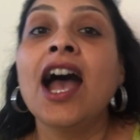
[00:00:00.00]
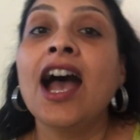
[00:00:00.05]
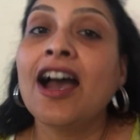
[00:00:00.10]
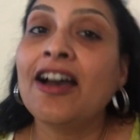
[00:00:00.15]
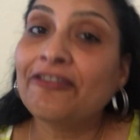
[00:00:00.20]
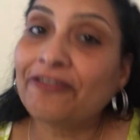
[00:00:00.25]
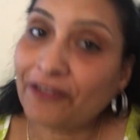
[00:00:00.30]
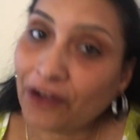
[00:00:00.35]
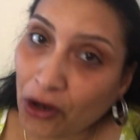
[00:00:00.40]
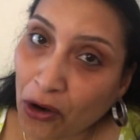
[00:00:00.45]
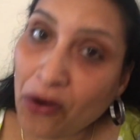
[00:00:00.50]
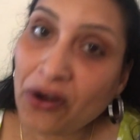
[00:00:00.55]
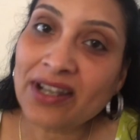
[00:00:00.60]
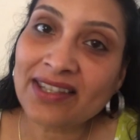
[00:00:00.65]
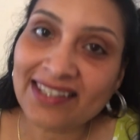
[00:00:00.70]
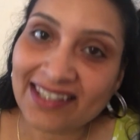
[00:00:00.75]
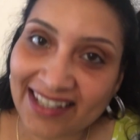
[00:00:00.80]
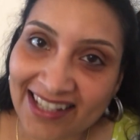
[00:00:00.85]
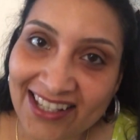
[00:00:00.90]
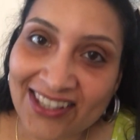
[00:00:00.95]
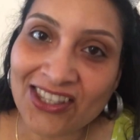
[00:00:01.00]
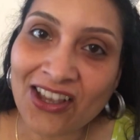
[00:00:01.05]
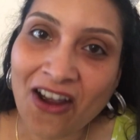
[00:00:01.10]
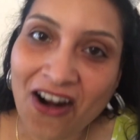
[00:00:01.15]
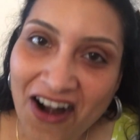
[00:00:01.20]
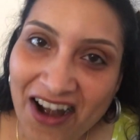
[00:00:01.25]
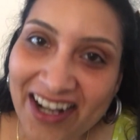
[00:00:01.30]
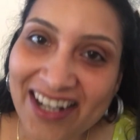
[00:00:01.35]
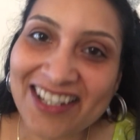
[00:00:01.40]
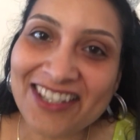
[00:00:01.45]
Of course, it is
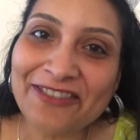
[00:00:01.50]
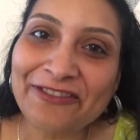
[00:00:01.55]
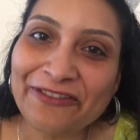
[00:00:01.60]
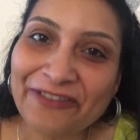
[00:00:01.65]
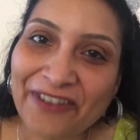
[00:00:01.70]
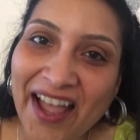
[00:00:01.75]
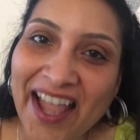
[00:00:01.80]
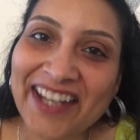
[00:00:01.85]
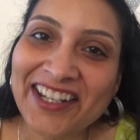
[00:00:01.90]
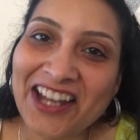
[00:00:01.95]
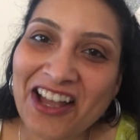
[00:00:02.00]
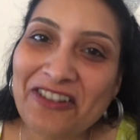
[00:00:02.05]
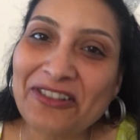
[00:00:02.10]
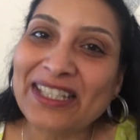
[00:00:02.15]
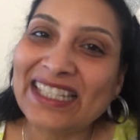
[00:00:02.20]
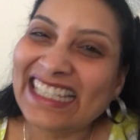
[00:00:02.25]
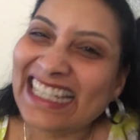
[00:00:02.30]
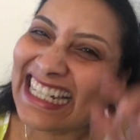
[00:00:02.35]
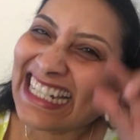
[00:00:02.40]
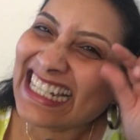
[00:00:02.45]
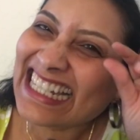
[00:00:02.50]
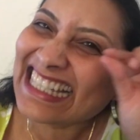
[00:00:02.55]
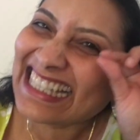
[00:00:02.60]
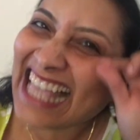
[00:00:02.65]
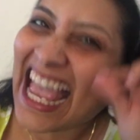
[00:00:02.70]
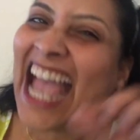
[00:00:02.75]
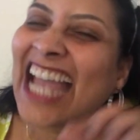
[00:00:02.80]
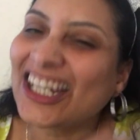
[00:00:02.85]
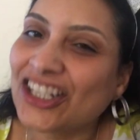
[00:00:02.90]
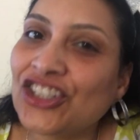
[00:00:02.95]
hard to find out the
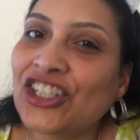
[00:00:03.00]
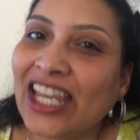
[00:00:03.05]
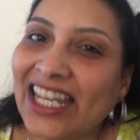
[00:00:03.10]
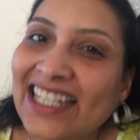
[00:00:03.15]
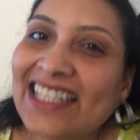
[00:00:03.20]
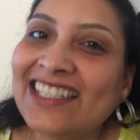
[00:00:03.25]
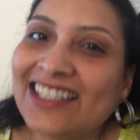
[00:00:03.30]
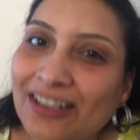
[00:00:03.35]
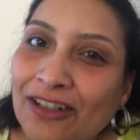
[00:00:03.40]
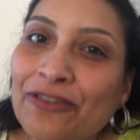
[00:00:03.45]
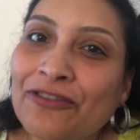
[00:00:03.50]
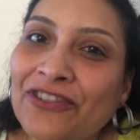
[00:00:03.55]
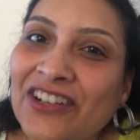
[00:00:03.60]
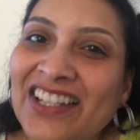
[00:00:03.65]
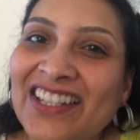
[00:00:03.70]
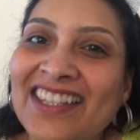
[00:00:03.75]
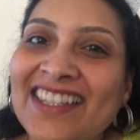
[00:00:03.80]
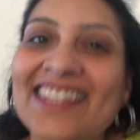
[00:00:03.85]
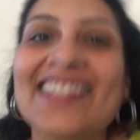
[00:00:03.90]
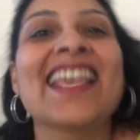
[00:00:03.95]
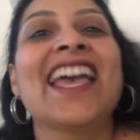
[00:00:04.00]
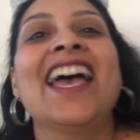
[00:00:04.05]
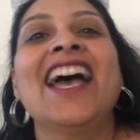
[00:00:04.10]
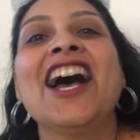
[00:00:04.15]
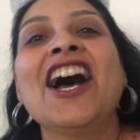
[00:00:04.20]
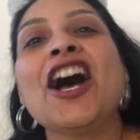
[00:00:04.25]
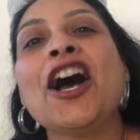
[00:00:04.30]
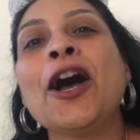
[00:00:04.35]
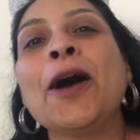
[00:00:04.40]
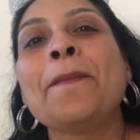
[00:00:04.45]
exact shade difference,
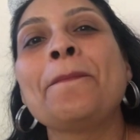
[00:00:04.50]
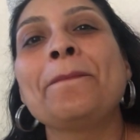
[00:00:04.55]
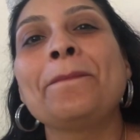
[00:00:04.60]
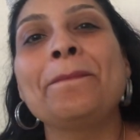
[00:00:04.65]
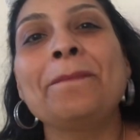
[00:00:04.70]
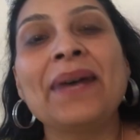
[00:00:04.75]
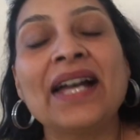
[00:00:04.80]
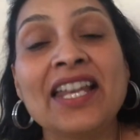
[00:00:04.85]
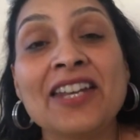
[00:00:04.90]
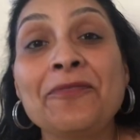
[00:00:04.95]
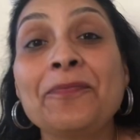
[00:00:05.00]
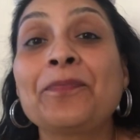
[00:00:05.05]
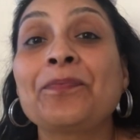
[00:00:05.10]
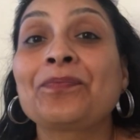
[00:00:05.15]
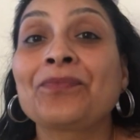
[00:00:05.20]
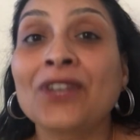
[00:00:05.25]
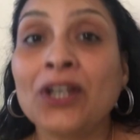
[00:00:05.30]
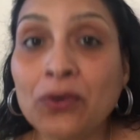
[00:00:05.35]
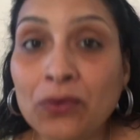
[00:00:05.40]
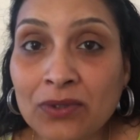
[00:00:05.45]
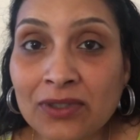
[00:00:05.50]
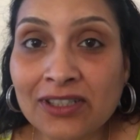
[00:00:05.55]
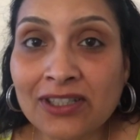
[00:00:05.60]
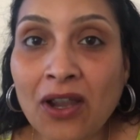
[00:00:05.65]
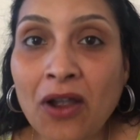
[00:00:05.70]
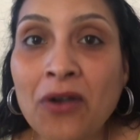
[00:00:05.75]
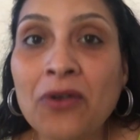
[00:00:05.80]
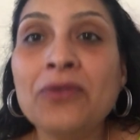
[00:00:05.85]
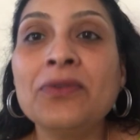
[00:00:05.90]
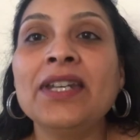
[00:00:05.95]
but cool
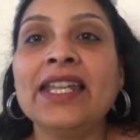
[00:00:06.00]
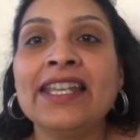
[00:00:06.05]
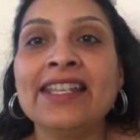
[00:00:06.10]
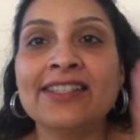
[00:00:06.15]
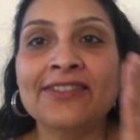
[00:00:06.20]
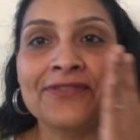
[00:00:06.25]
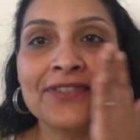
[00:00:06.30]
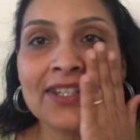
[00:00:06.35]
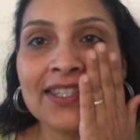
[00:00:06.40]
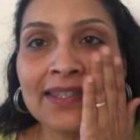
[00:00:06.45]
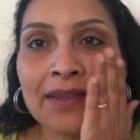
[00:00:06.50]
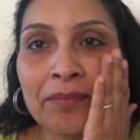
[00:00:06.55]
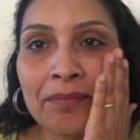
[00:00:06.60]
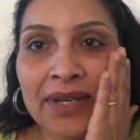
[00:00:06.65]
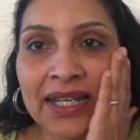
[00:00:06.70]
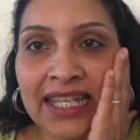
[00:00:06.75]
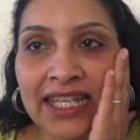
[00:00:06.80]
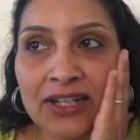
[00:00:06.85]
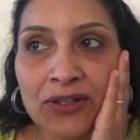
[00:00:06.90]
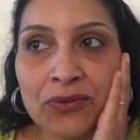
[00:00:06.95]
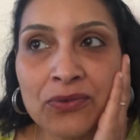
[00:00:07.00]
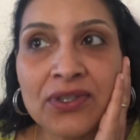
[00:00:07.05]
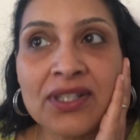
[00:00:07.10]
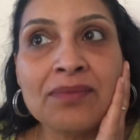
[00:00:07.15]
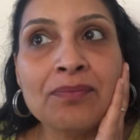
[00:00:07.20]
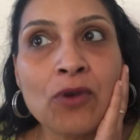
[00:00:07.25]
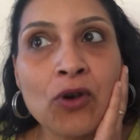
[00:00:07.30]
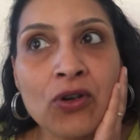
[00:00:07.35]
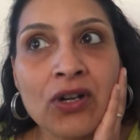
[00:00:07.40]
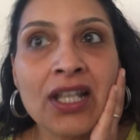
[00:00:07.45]
tone is for somebody who is
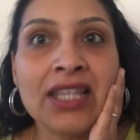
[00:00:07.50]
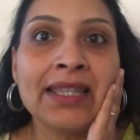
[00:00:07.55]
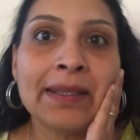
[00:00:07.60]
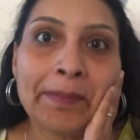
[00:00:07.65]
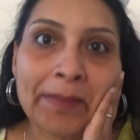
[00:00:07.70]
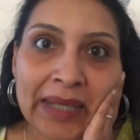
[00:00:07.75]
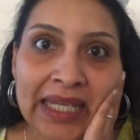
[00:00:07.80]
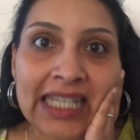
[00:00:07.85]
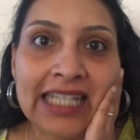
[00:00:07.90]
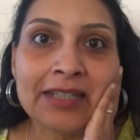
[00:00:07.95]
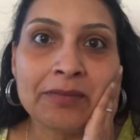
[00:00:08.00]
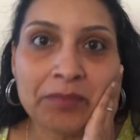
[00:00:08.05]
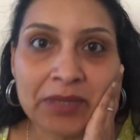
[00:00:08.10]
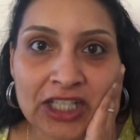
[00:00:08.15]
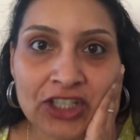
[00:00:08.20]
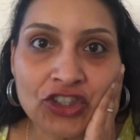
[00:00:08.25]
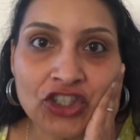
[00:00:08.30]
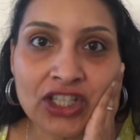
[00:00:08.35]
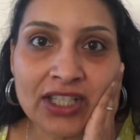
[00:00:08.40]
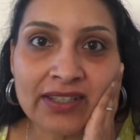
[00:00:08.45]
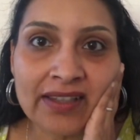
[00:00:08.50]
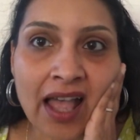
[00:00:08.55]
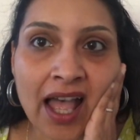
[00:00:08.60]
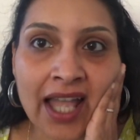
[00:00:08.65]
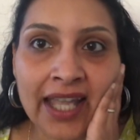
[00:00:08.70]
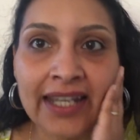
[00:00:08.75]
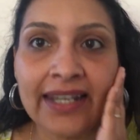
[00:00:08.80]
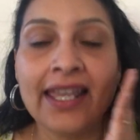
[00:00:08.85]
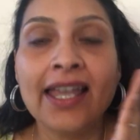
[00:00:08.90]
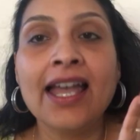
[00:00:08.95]
more on the pinky peachy
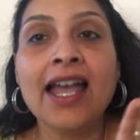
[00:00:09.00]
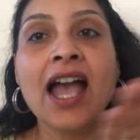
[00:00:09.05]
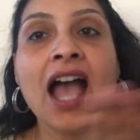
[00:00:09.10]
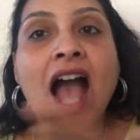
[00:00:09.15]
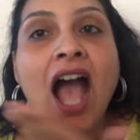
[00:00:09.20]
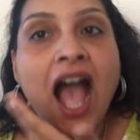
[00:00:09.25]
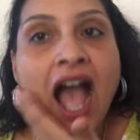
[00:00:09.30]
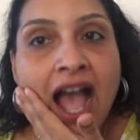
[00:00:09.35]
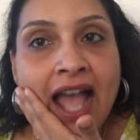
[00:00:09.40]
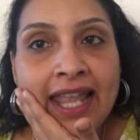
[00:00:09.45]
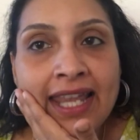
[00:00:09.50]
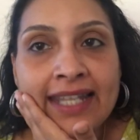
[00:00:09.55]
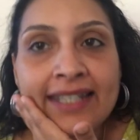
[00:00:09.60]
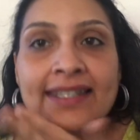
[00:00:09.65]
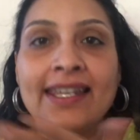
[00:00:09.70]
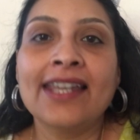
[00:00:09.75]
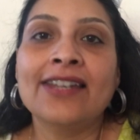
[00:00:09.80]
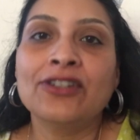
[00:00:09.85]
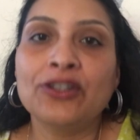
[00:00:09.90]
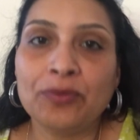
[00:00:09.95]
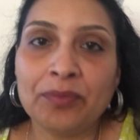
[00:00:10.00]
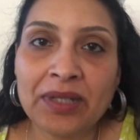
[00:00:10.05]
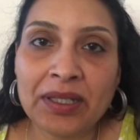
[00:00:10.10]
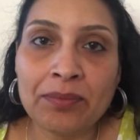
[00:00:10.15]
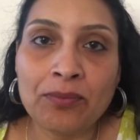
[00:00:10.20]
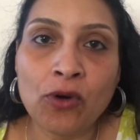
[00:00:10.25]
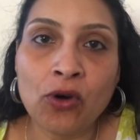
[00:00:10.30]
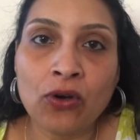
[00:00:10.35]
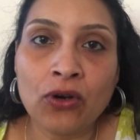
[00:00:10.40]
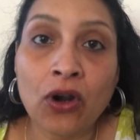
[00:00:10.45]
side. I tend to be
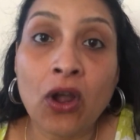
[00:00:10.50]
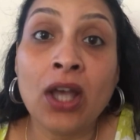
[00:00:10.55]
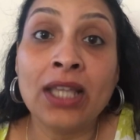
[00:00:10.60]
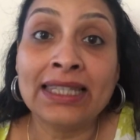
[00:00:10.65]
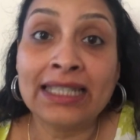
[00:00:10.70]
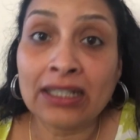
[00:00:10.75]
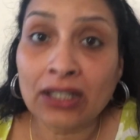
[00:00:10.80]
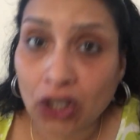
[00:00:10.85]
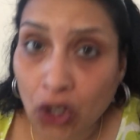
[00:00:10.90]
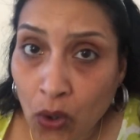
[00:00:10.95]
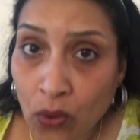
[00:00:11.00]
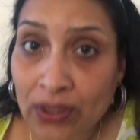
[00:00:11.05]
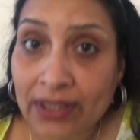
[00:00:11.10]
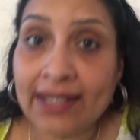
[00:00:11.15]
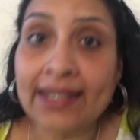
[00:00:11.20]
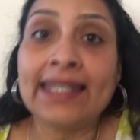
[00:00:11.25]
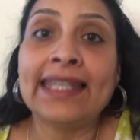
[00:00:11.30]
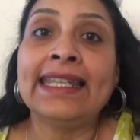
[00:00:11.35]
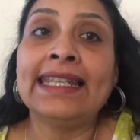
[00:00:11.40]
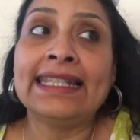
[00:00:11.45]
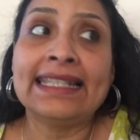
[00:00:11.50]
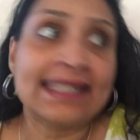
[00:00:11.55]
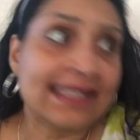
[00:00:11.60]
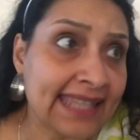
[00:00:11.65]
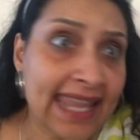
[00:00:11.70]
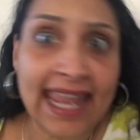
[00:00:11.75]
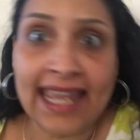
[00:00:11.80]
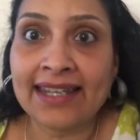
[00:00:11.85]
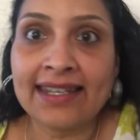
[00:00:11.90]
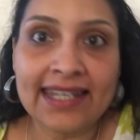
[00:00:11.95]
more on the goldeny
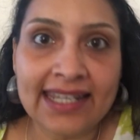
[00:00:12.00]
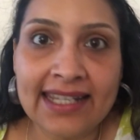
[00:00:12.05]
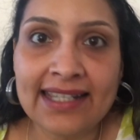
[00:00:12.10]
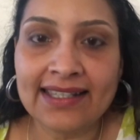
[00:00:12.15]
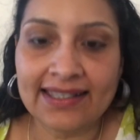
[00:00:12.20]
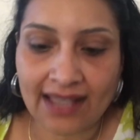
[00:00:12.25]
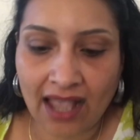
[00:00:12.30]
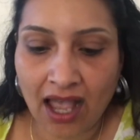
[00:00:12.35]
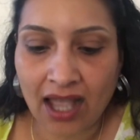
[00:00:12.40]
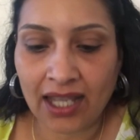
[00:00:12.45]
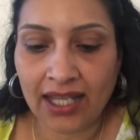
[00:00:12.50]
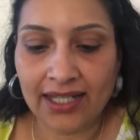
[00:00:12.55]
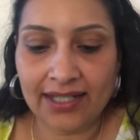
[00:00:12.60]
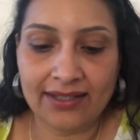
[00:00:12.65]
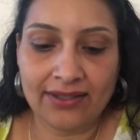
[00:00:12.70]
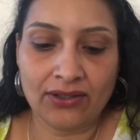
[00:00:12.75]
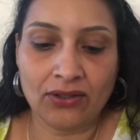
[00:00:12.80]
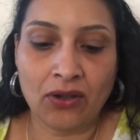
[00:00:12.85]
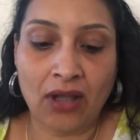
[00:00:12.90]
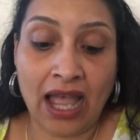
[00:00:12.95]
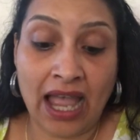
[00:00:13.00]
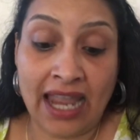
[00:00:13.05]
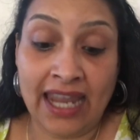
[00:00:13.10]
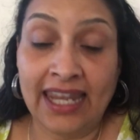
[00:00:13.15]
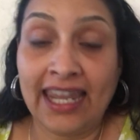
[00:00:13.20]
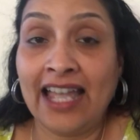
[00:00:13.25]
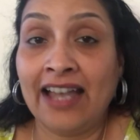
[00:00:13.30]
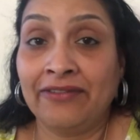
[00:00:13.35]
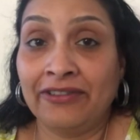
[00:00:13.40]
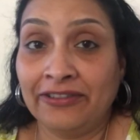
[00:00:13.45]
sandy side, so I
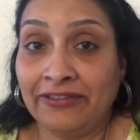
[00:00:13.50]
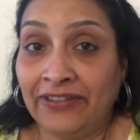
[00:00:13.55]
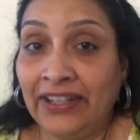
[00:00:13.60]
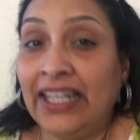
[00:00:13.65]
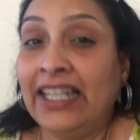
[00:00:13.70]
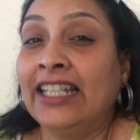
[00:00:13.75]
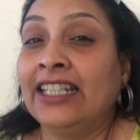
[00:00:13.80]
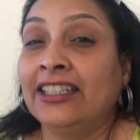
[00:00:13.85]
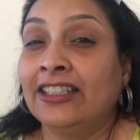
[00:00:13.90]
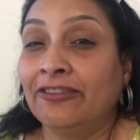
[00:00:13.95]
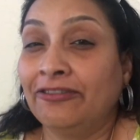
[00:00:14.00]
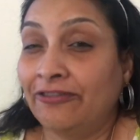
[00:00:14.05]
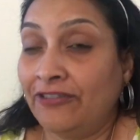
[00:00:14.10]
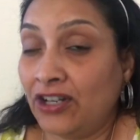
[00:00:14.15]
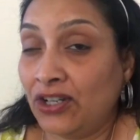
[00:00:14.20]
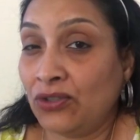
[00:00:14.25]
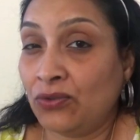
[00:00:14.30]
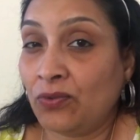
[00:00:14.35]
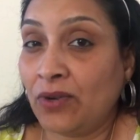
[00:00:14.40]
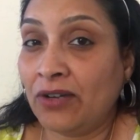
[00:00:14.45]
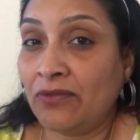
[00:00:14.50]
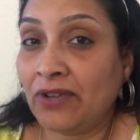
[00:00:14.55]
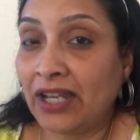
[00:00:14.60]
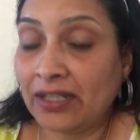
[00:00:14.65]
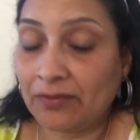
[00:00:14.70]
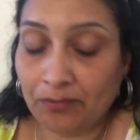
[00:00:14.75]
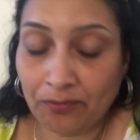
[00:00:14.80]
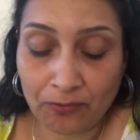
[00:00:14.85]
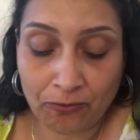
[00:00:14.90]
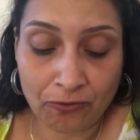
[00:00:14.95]
have a feeling the first one
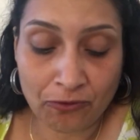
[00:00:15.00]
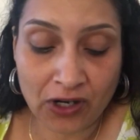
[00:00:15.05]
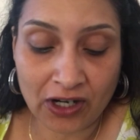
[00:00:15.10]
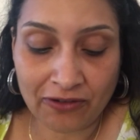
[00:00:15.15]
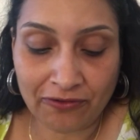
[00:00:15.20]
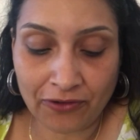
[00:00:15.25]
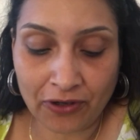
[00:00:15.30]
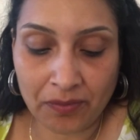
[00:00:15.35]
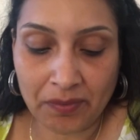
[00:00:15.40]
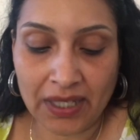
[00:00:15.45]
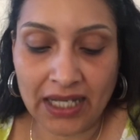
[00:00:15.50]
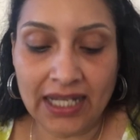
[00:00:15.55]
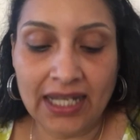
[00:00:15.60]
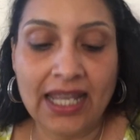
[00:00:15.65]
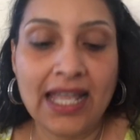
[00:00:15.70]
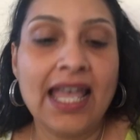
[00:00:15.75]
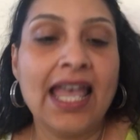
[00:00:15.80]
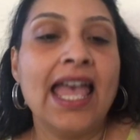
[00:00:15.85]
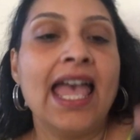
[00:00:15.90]
might work for me.